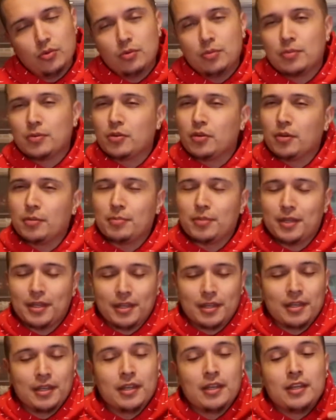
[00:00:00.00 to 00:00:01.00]
Going
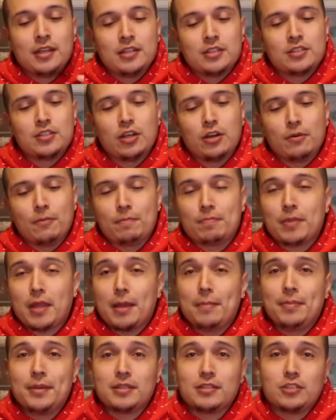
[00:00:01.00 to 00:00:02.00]
blank. So
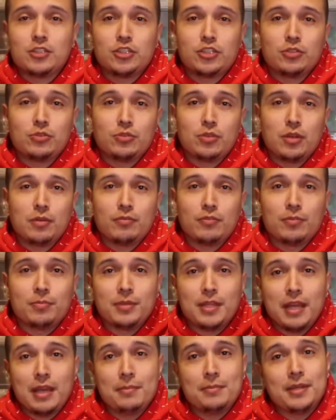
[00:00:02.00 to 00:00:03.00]
I picked this shoe up from
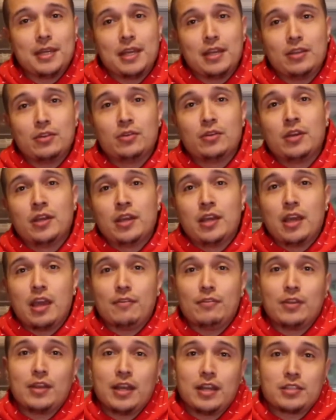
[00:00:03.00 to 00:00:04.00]
Damn Daniel.
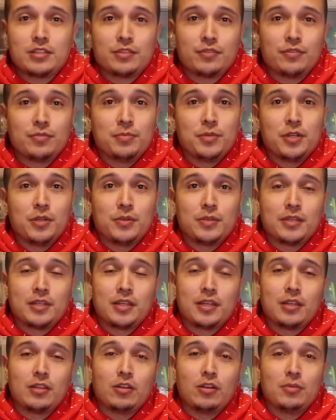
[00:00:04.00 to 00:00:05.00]
If you guys are familiar with
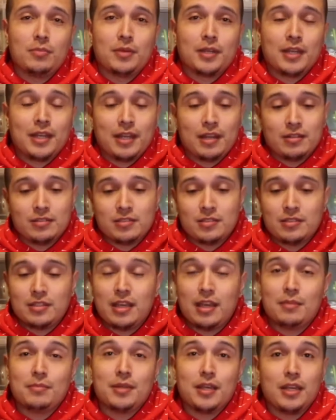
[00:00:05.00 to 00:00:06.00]
the Kicklahoma accounts,
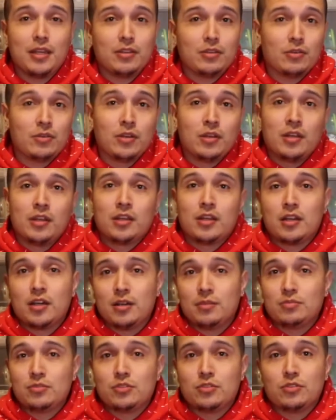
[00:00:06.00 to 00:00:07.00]
Damn Daniel
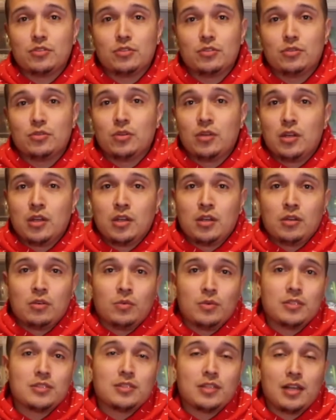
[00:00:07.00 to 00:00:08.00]
comes through,
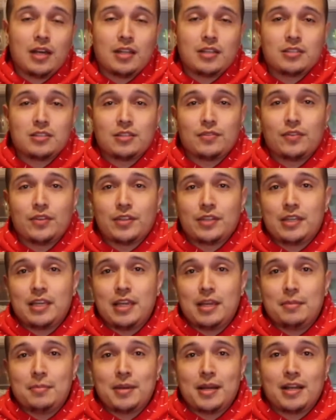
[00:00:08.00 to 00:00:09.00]
wins a lot of stuff on the
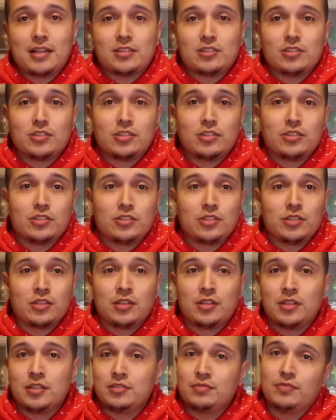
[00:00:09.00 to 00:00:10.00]
Keymasters.
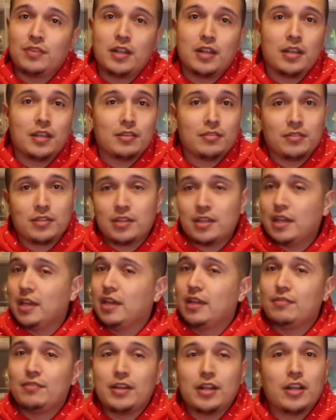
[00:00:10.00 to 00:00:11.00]
He's
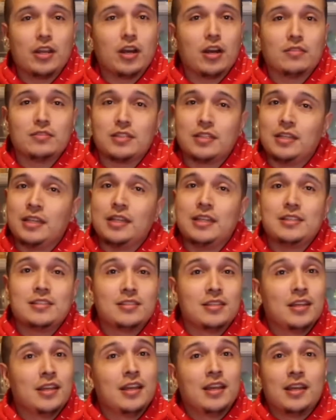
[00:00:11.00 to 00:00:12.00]
very often.
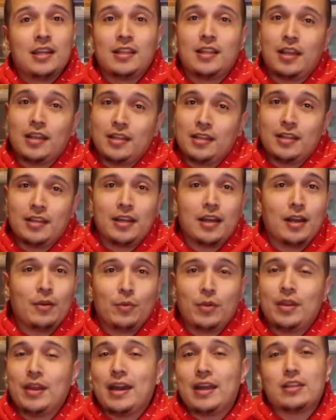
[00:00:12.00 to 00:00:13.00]
He's like,
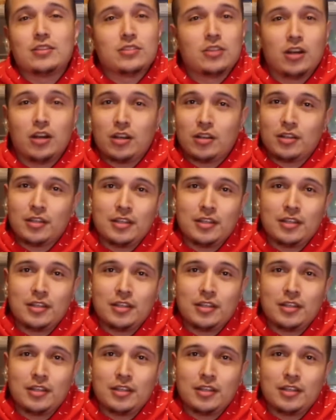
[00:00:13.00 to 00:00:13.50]
we had a talk.